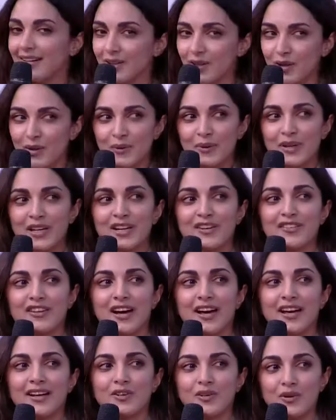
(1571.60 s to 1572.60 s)
you're doing it
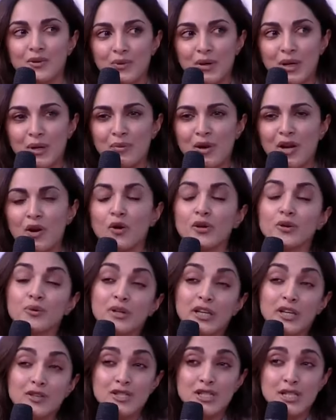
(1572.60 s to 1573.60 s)
right, you're doing well, or you
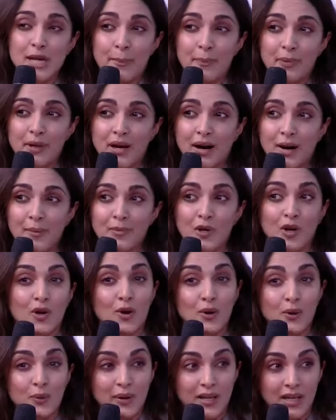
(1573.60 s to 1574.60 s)
need to step it up, you're
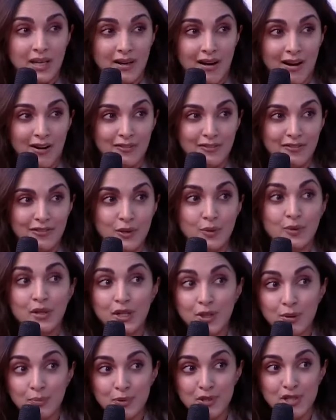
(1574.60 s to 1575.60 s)
not doing enough, you
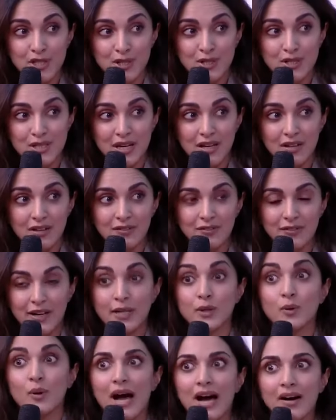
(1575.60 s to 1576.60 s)
need to push yourself,
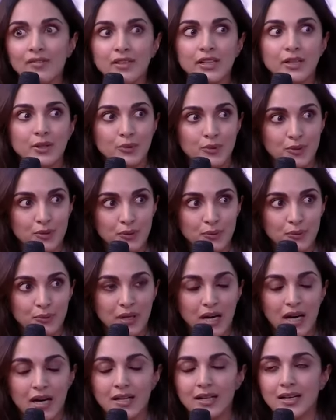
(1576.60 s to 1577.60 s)
and you have it in you to do
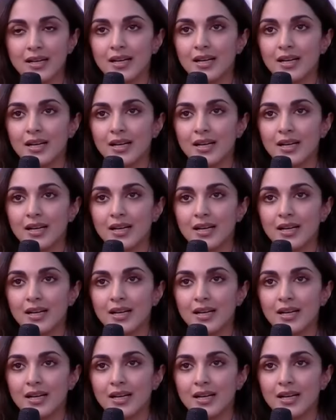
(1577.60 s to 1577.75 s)
that.